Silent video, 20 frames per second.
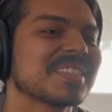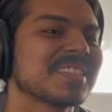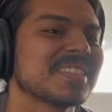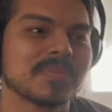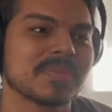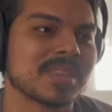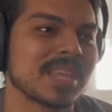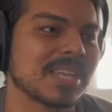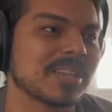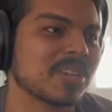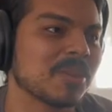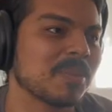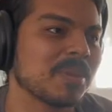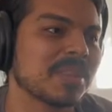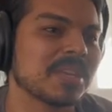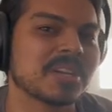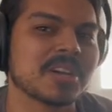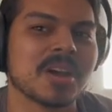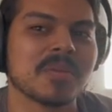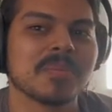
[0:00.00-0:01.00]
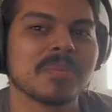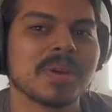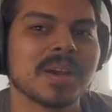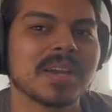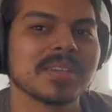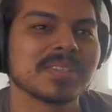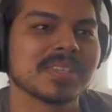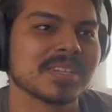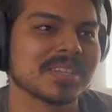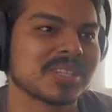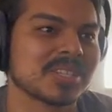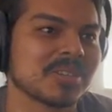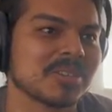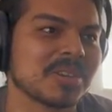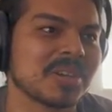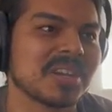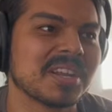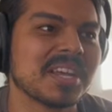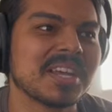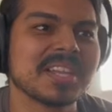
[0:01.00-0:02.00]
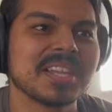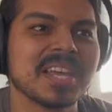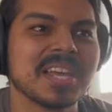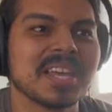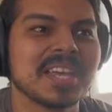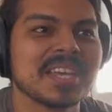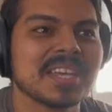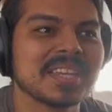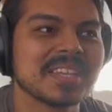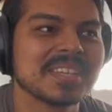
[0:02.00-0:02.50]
That could be the compromise. You could still go to LA,